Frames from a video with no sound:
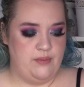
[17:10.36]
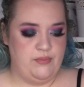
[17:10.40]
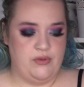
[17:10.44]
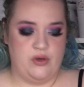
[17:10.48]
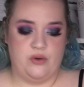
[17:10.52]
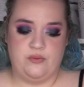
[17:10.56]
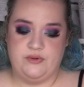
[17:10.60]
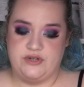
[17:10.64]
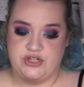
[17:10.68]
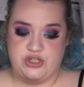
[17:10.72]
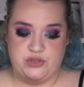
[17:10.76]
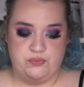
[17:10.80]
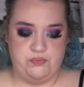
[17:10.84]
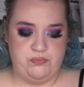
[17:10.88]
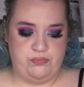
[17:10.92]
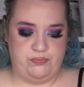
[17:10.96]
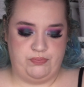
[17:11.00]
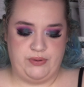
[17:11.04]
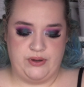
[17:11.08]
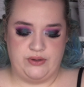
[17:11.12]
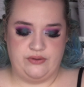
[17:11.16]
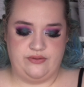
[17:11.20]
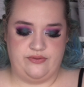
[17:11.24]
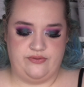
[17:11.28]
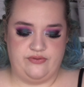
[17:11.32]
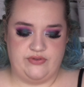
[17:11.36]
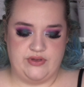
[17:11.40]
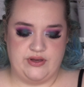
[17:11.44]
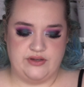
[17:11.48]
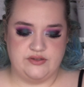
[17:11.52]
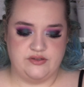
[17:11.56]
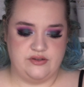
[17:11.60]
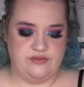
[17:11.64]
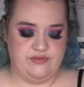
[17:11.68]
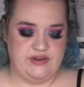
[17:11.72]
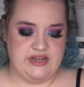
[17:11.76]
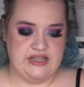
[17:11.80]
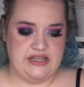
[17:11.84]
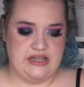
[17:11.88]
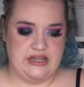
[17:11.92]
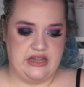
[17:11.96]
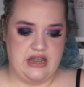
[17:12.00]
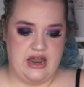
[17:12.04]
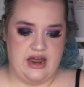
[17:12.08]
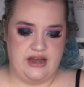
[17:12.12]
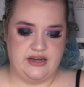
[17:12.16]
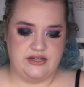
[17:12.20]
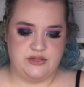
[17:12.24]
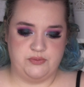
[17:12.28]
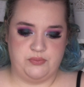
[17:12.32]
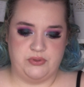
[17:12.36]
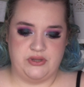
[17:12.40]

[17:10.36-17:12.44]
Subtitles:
which both of those I really liked,